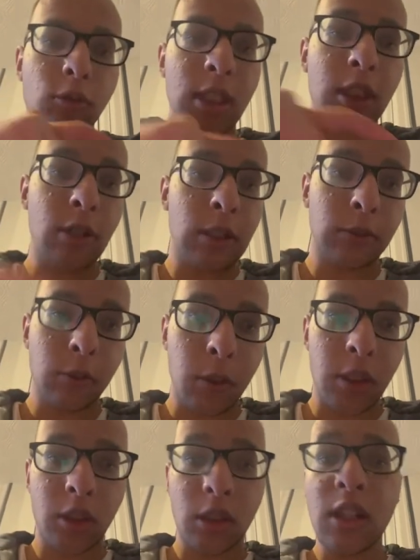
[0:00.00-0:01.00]
this transfer
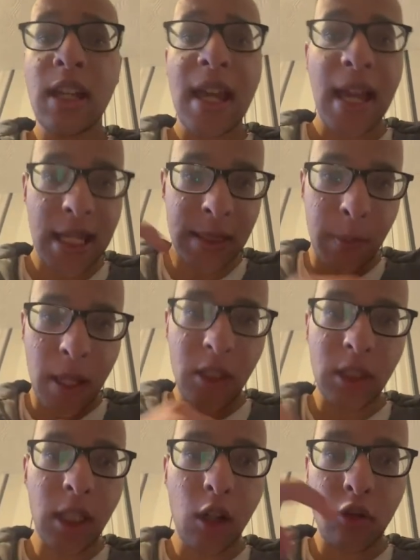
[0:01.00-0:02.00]
window,
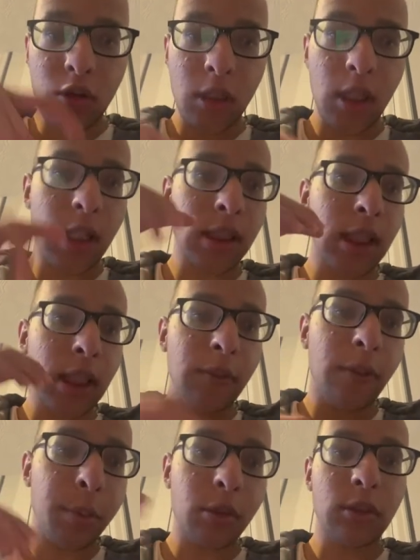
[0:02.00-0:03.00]
especially under the
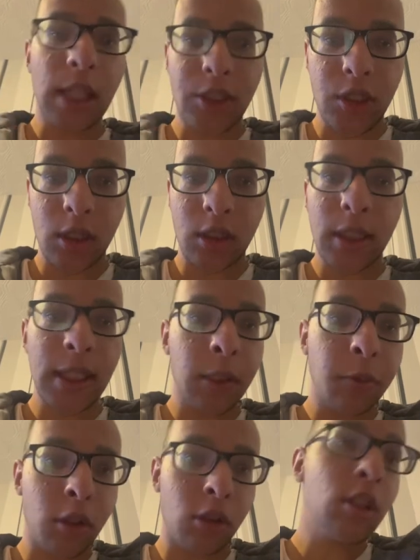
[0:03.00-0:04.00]
Liverpool legend
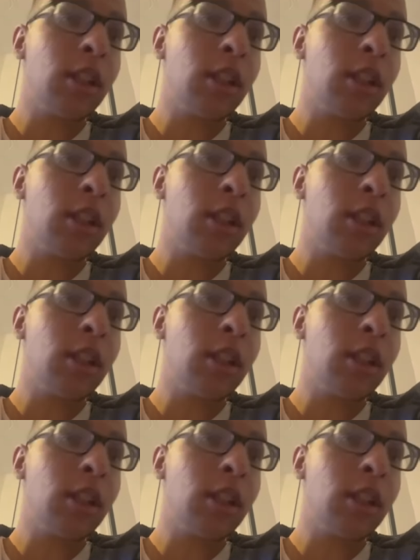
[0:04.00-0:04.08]
hero